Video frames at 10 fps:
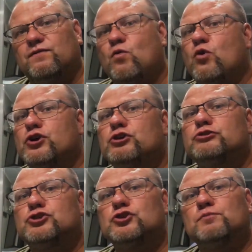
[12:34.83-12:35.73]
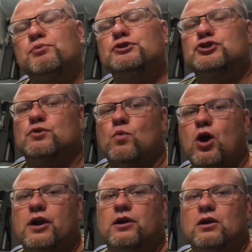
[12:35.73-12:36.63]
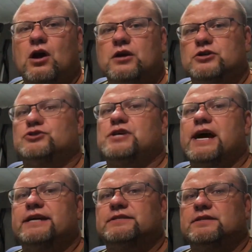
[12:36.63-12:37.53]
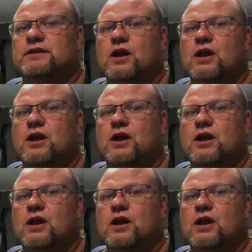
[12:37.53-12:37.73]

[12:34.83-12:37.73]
for you to put your water under chassis.